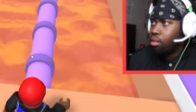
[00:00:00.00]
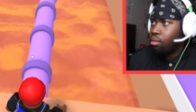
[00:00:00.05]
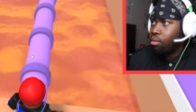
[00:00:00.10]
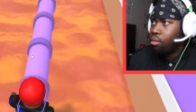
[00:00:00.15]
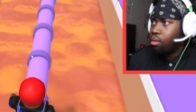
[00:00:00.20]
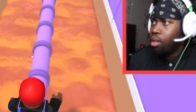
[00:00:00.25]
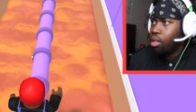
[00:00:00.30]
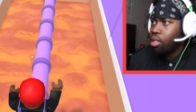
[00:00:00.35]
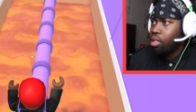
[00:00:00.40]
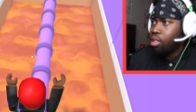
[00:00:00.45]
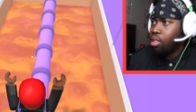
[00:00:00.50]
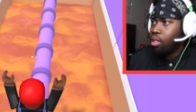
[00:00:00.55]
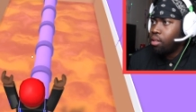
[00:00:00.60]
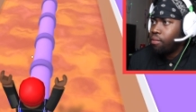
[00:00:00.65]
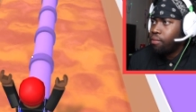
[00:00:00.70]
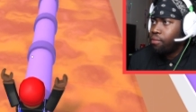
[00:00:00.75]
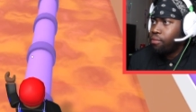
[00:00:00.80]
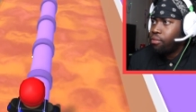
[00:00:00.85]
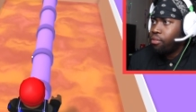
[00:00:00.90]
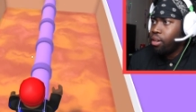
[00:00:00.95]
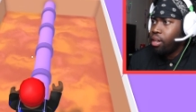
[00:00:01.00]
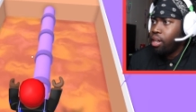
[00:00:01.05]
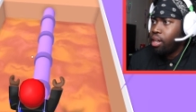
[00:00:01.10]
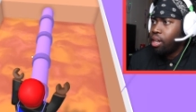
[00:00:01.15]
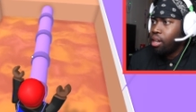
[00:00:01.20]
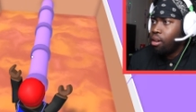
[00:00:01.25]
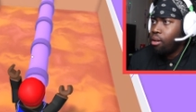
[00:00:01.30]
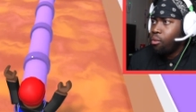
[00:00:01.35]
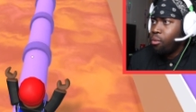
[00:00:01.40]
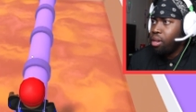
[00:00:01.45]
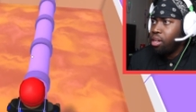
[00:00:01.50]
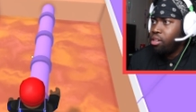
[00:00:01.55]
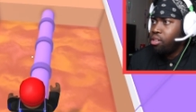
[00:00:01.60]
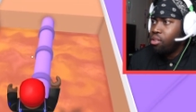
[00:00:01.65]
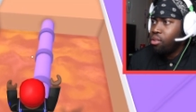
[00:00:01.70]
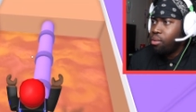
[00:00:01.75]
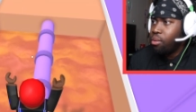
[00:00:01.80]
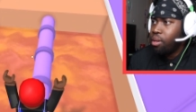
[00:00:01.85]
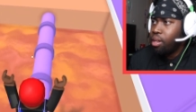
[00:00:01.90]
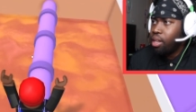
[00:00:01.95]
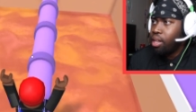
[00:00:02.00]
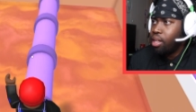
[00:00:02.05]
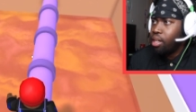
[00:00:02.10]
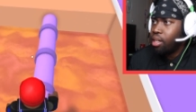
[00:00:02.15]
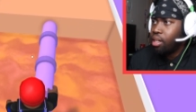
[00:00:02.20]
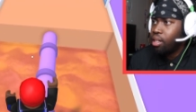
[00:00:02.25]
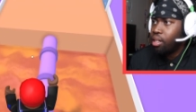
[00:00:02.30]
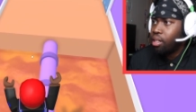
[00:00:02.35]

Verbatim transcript: What the freak are we doing?